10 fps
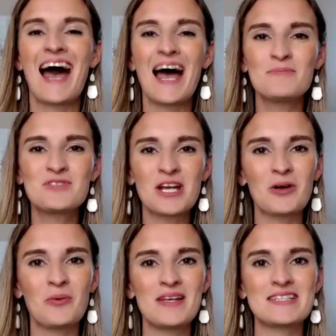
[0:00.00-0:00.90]
I'm Jenna
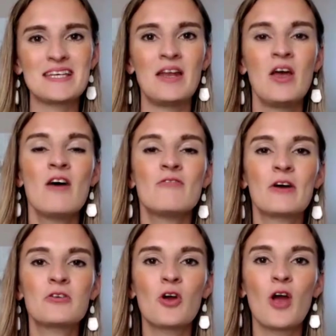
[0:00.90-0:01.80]
Quinton,
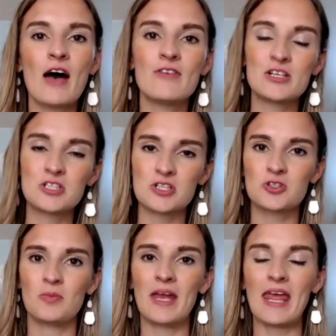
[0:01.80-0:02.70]
founder of Adjust
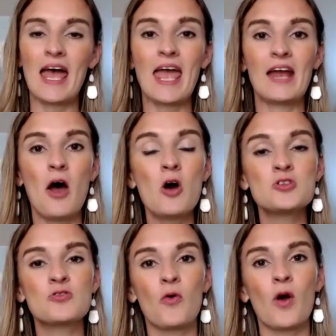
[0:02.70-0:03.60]
Your Media and
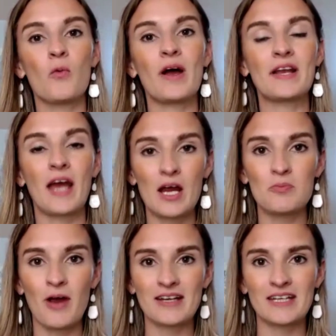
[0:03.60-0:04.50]
host for What
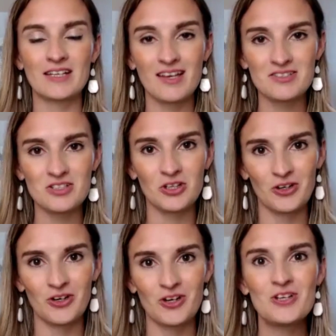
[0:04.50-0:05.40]
Chiropractic Doesn't
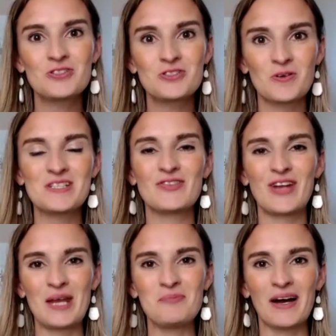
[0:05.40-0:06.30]
Cure, Stories of Innate